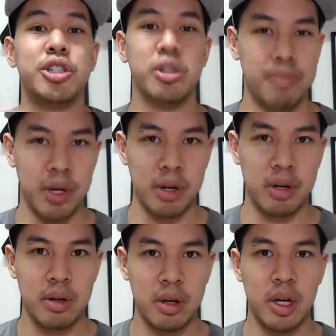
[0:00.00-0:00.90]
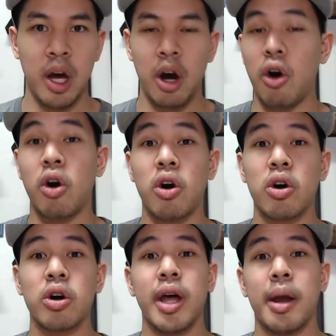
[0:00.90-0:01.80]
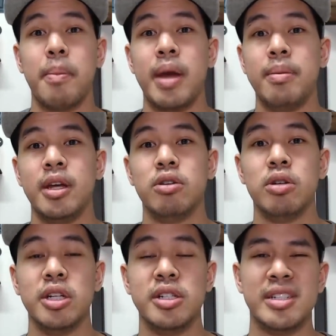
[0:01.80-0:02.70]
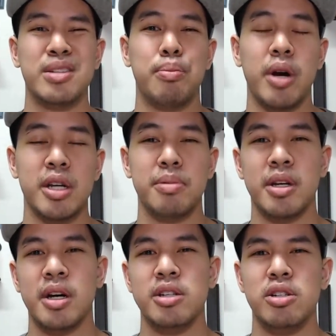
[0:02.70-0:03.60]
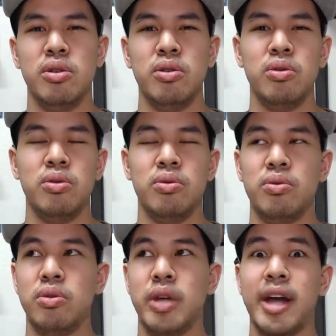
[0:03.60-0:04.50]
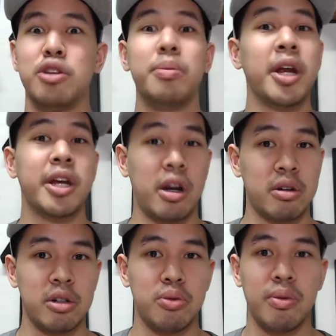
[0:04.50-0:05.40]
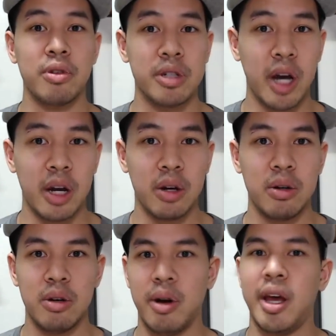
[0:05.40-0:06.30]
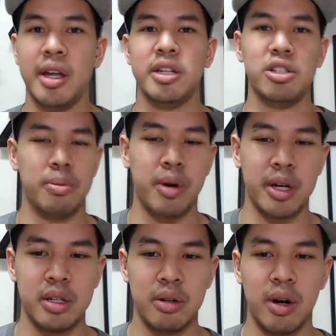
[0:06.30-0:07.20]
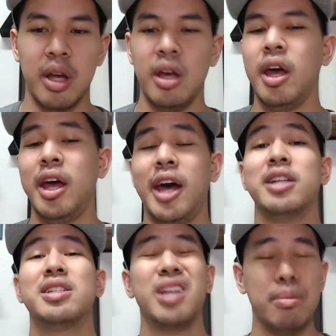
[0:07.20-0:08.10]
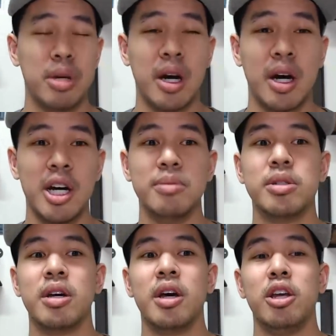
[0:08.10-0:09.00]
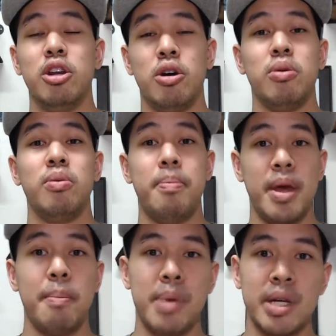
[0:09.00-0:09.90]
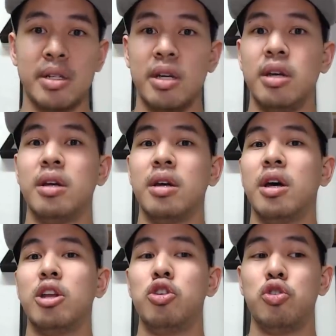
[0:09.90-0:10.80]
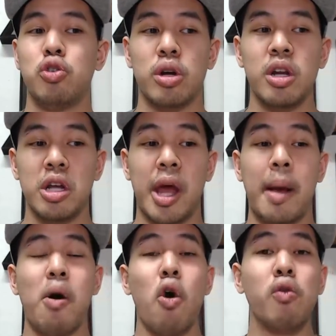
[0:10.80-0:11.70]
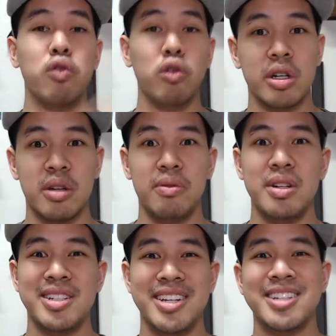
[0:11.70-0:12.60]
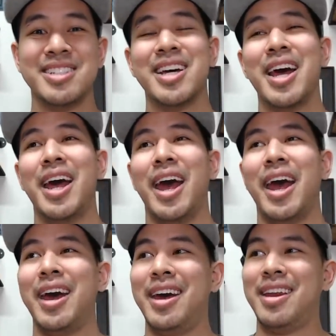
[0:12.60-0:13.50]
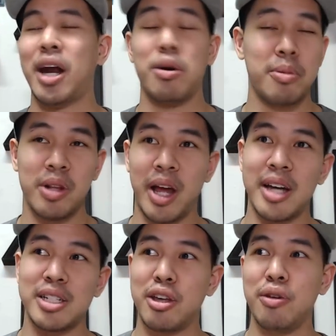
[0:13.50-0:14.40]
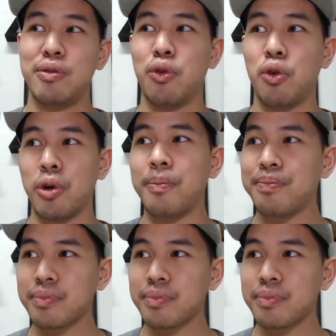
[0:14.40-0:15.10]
disappear, or like maybe your listing is suppressed because you had too many characters within your title, right? And they just suppress it, right? And sometimes, you know, being busy, you're gonna like overlook some of these things. And I remember last Q4